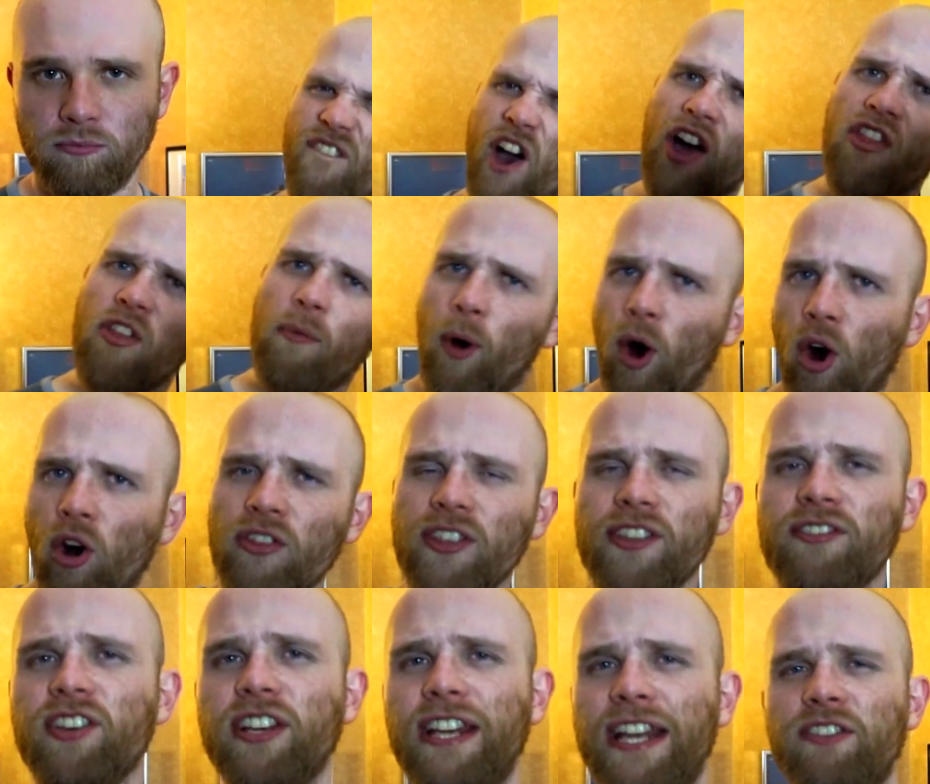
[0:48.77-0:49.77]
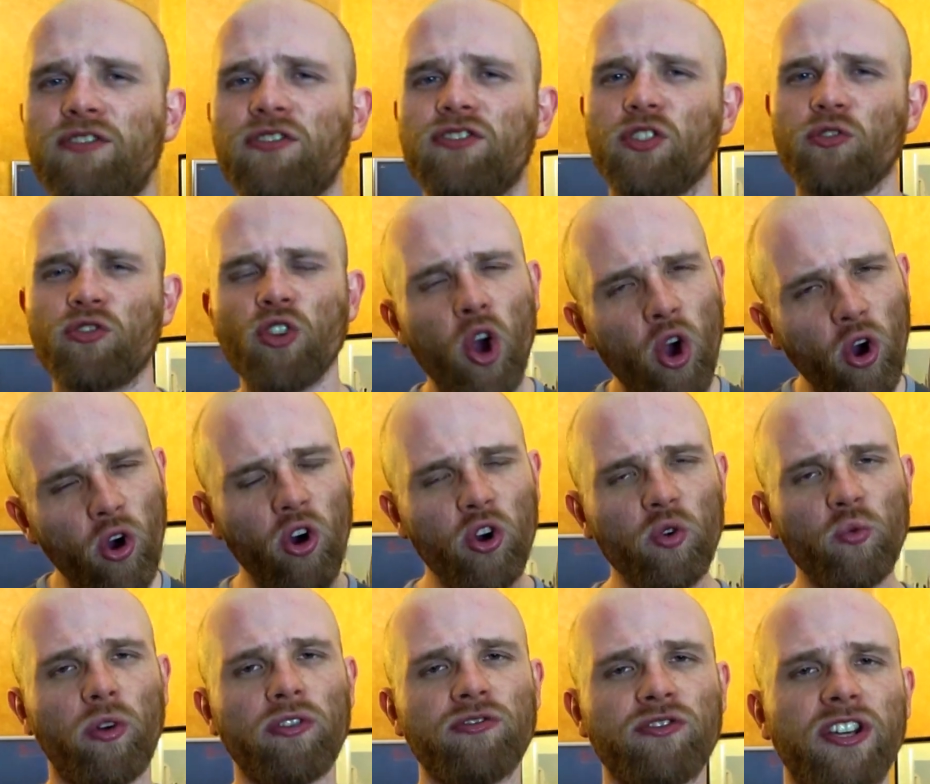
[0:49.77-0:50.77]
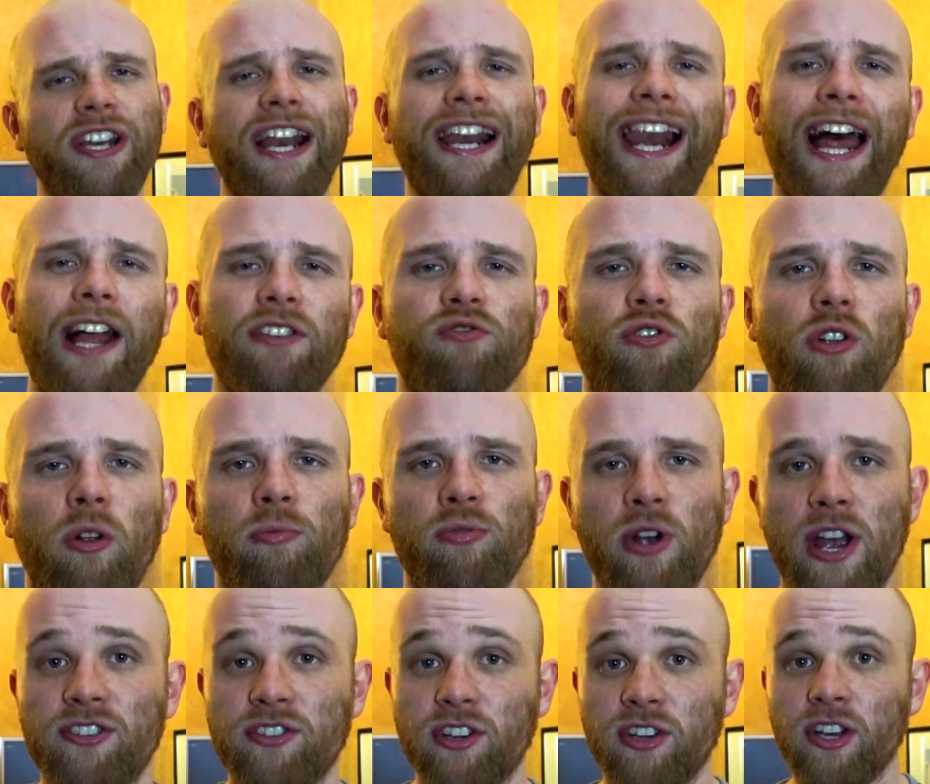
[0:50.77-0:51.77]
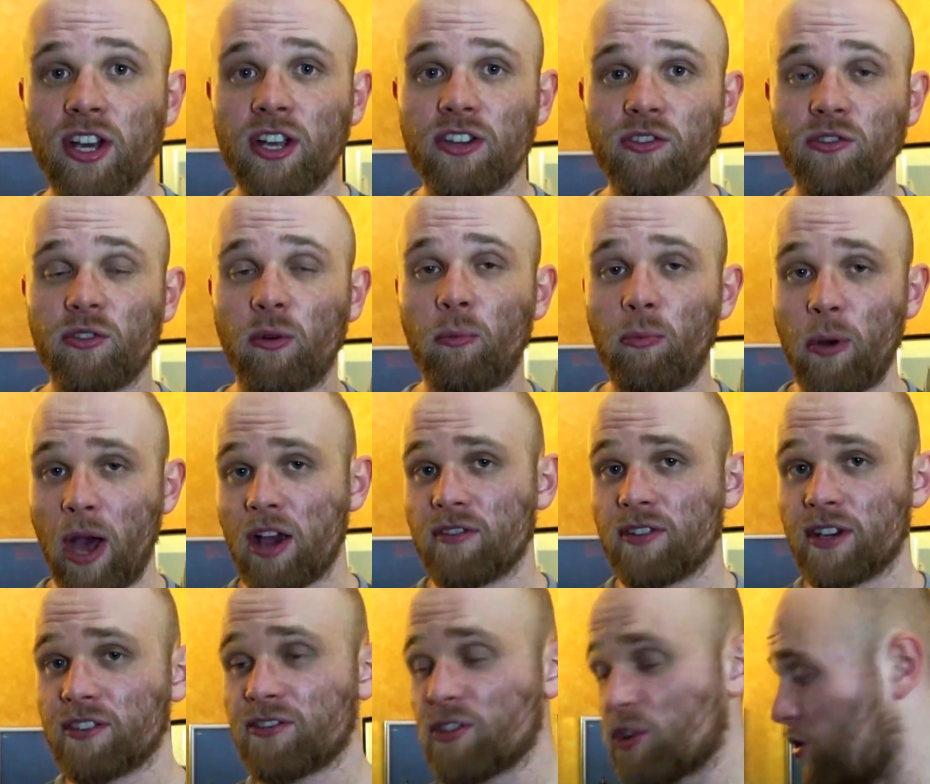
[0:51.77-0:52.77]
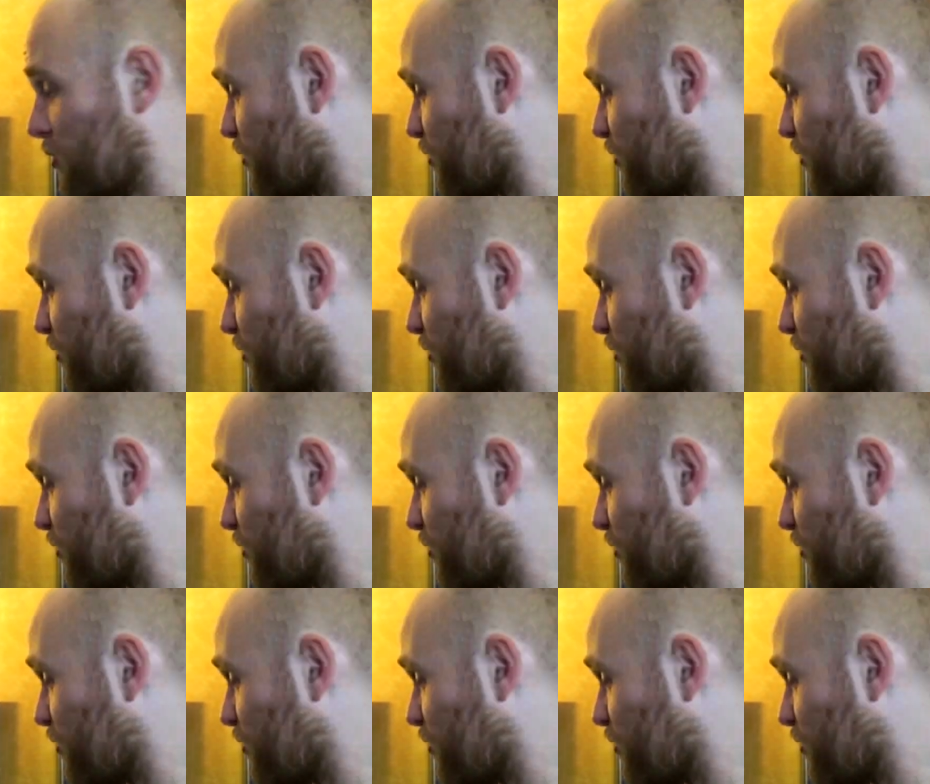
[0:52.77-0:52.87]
Furthermore, this can introduce unwanted lateral pressure to the bearings